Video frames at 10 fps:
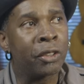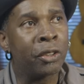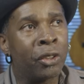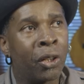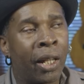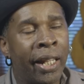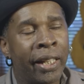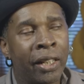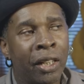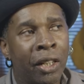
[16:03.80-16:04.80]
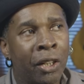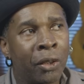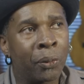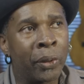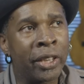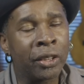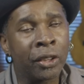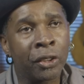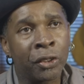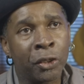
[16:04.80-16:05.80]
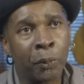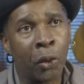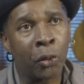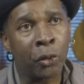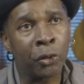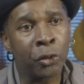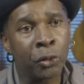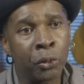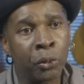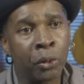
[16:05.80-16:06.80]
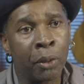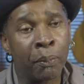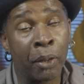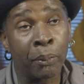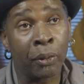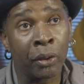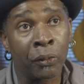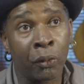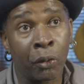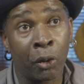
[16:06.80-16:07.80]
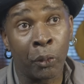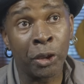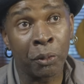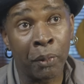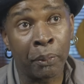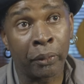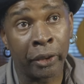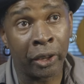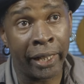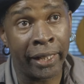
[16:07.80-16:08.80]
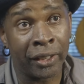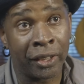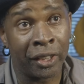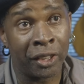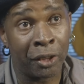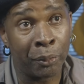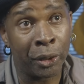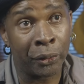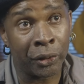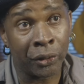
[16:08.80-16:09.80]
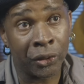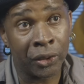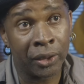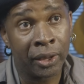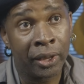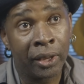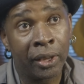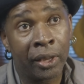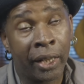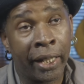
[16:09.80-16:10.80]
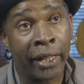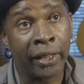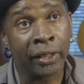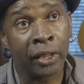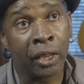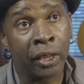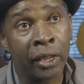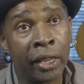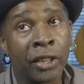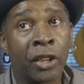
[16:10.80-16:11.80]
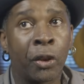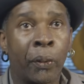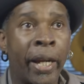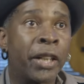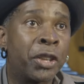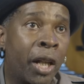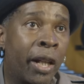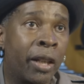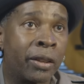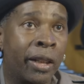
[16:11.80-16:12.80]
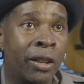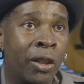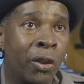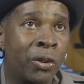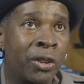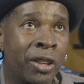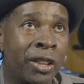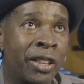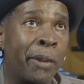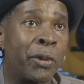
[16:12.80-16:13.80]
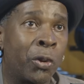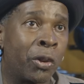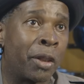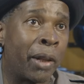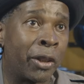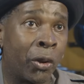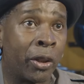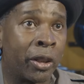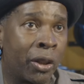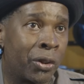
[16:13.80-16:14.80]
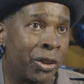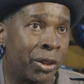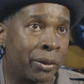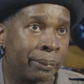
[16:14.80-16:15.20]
I recently spoke to an original member of Little Anthony and the Imperials, and he has a grandchild that goes to the same school that my daughter goes to,